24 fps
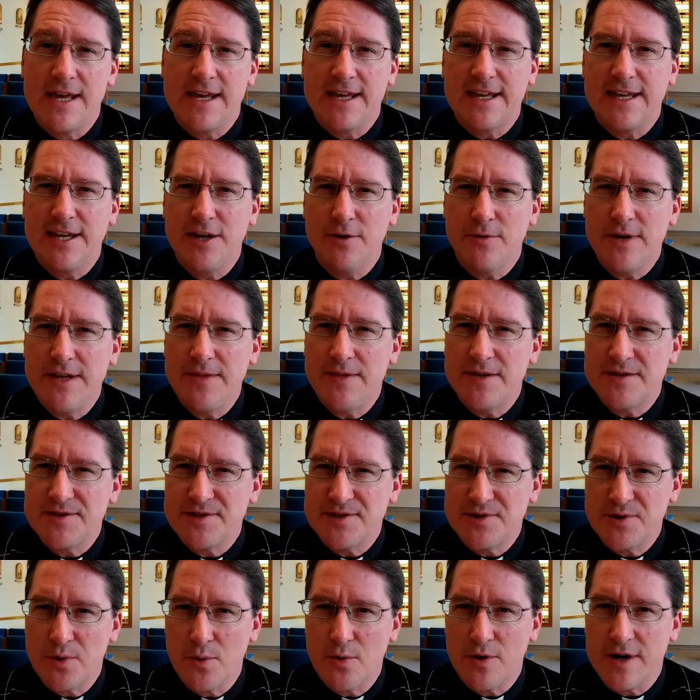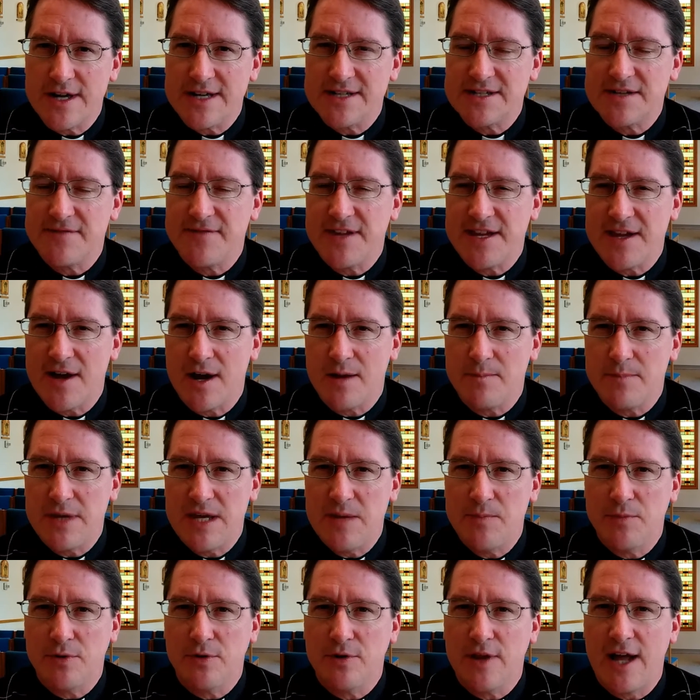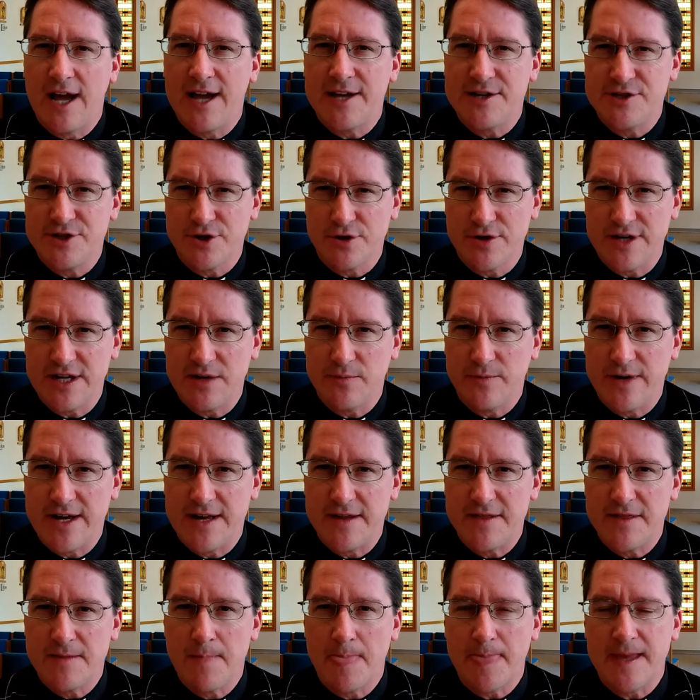hearing the stories of the young people I journey with.